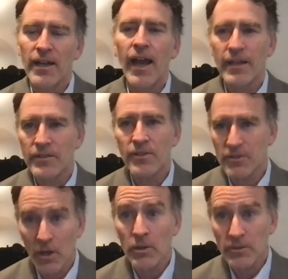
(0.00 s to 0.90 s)
And he said,
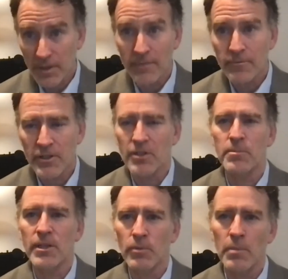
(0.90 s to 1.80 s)
no, it's time for you to
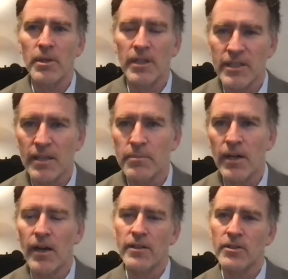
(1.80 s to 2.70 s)
be a woman and get
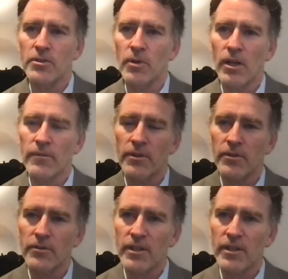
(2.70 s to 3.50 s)
married and do all of those